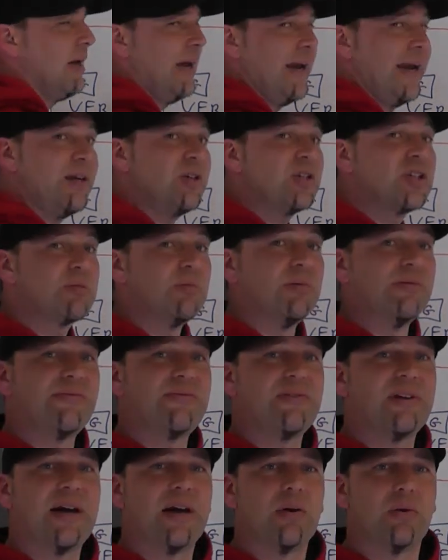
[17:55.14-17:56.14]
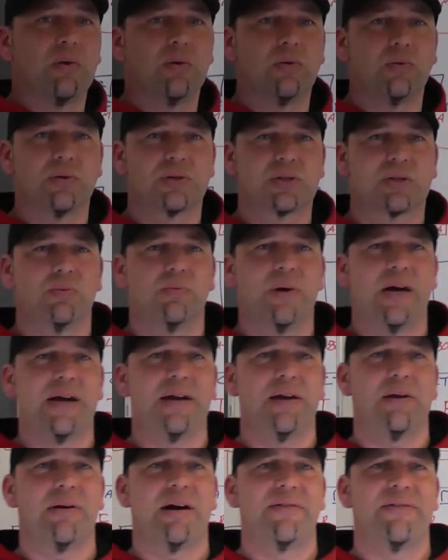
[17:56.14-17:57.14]
Instrument Flight Rules,
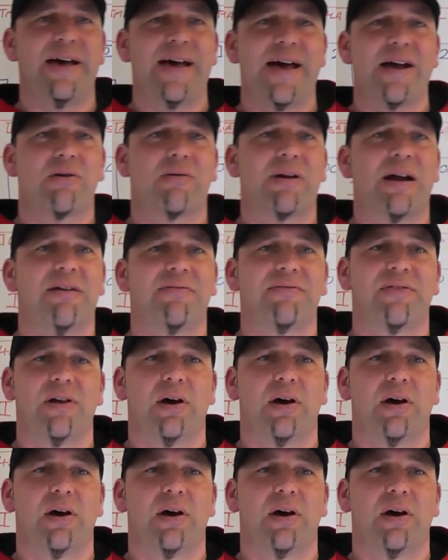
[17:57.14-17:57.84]
where you have aircraft